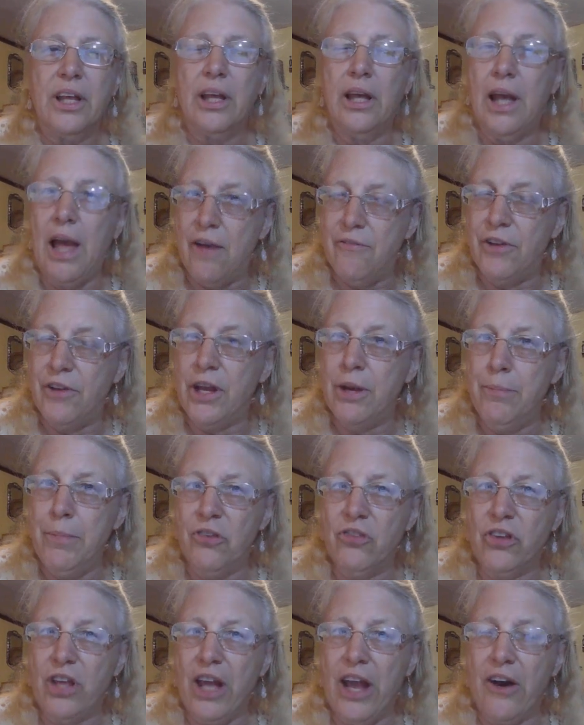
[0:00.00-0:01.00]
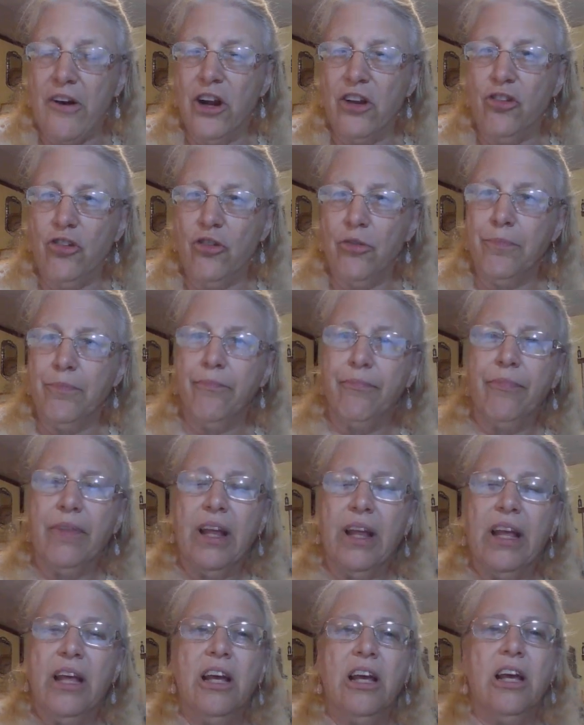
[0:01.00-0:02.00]
having a miscarriage.
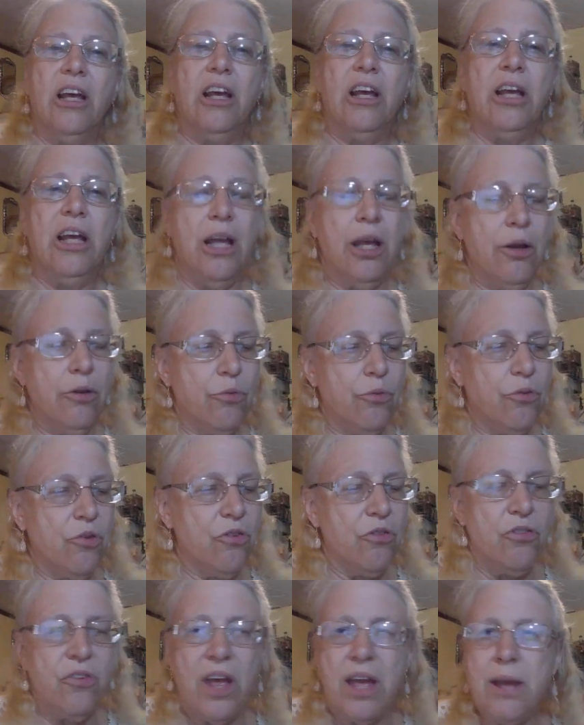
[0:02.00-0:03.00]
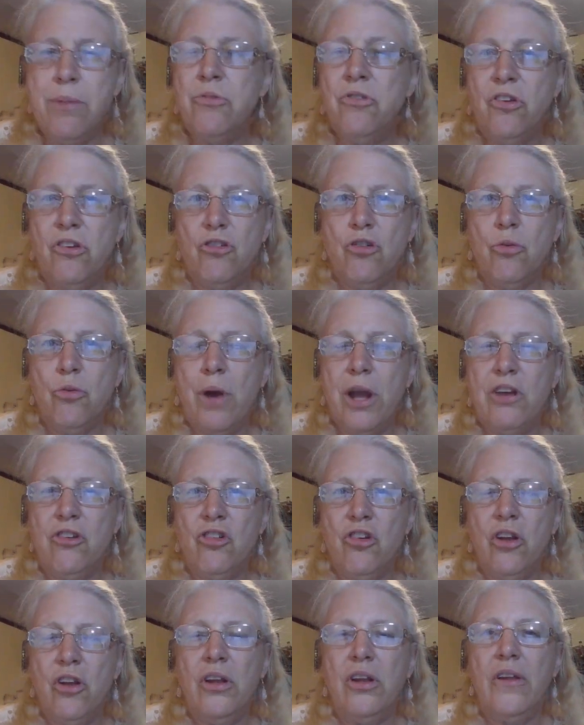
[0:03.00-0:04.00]
It's the same
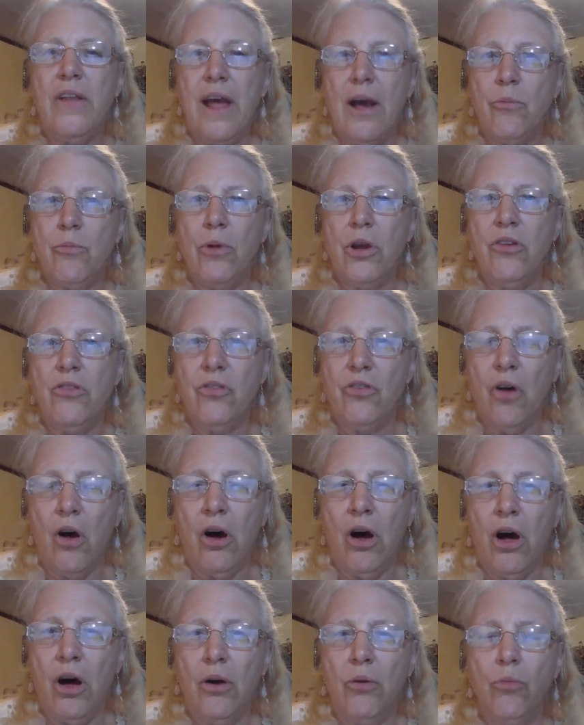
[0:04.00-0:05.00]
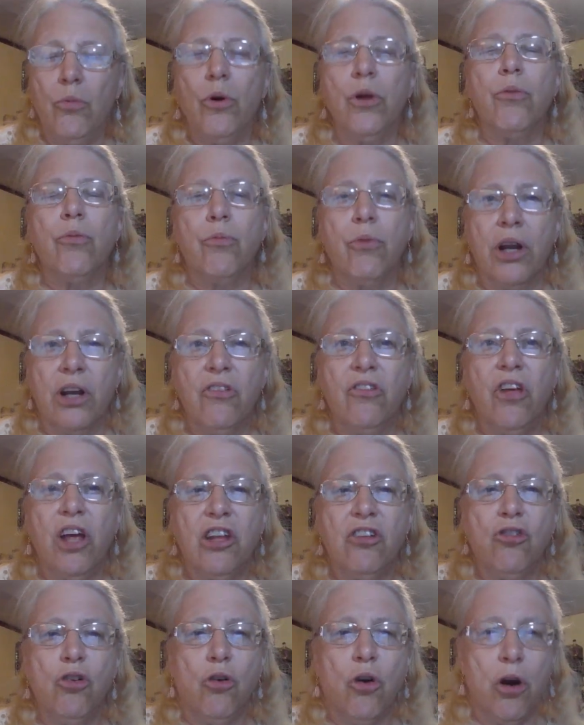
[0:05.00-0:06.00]
situation that we saw with Rick
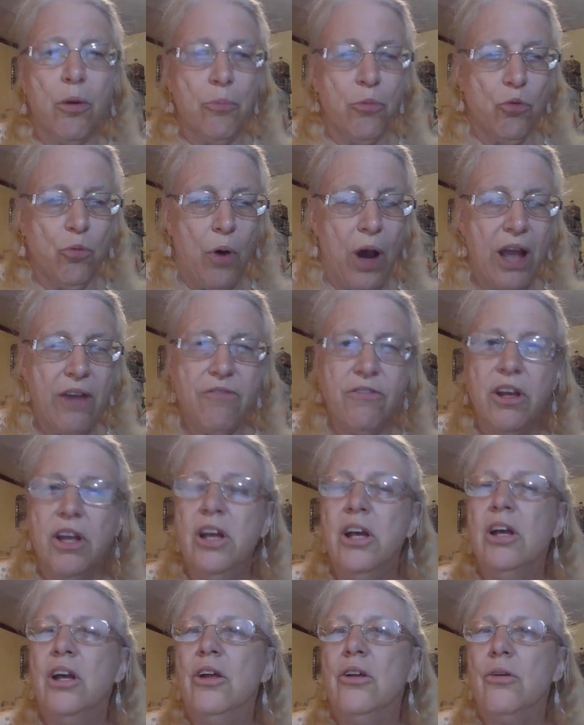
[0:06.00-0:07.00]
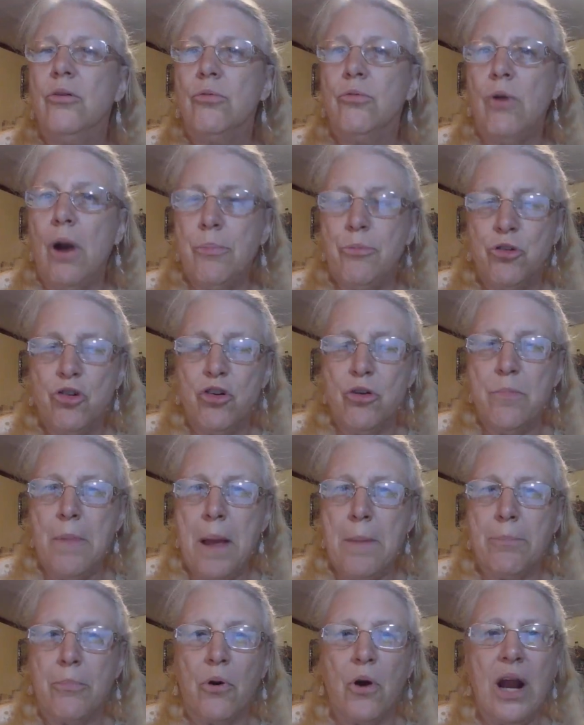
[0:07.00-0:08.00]
Santorum's wife. Ruptured
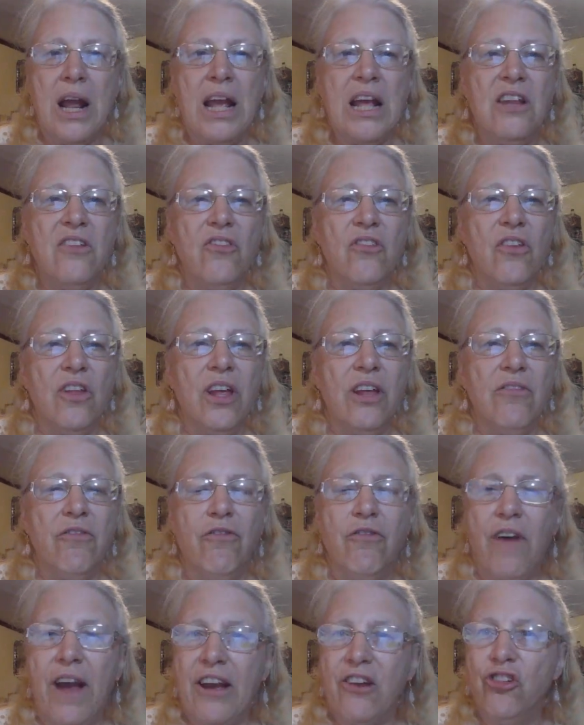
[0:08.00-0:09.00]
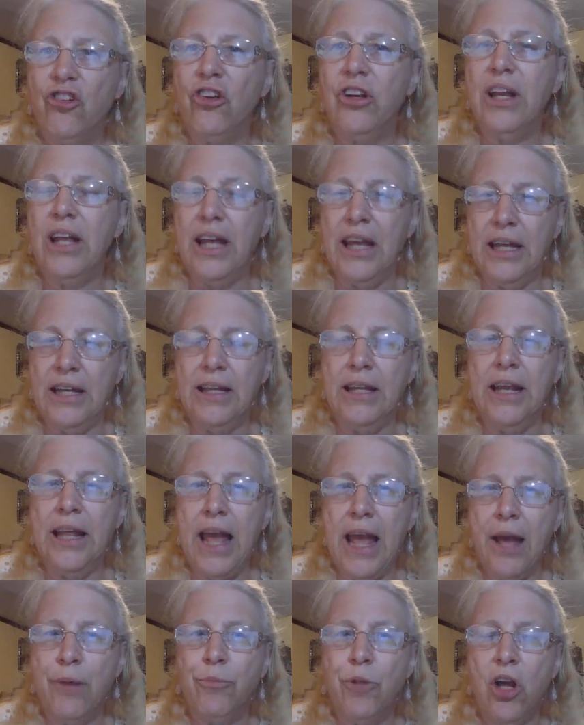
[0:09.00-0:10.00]
membranes, infection in
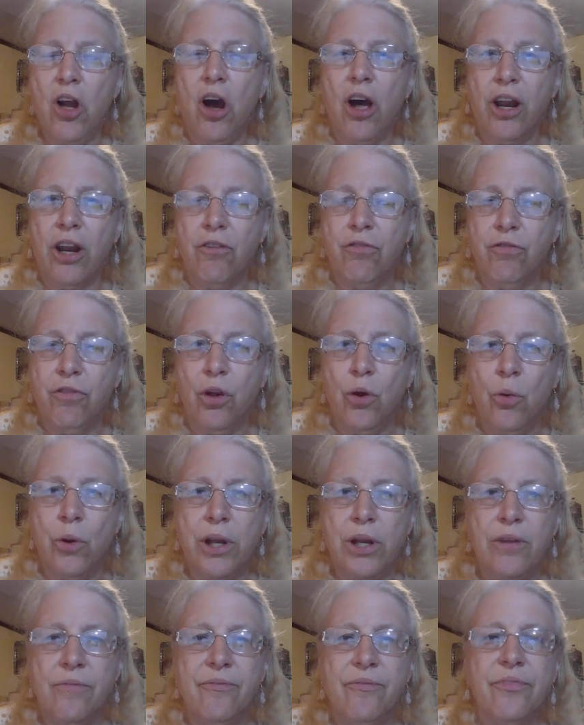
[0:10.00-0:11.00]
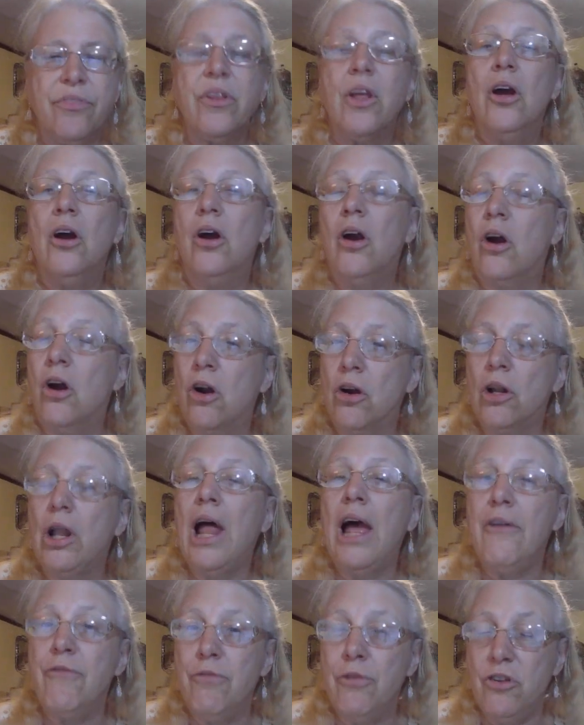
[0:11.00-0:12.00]
the amniotic fluid, her
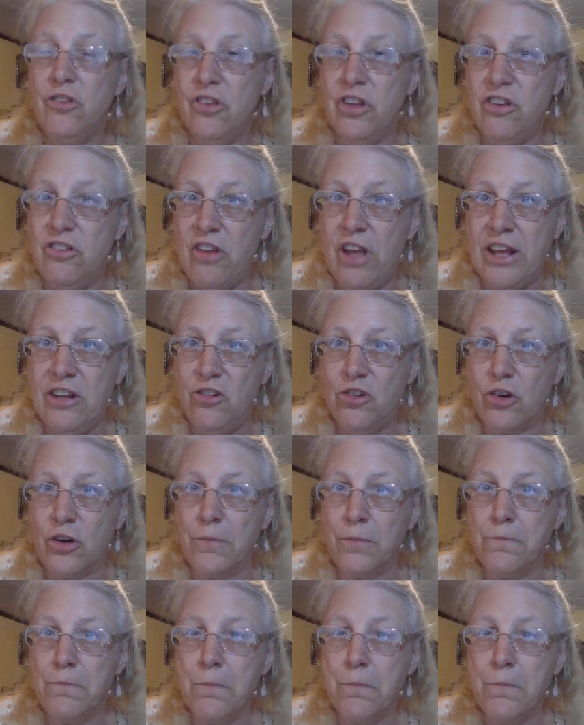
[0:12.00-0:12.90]
life was in danger.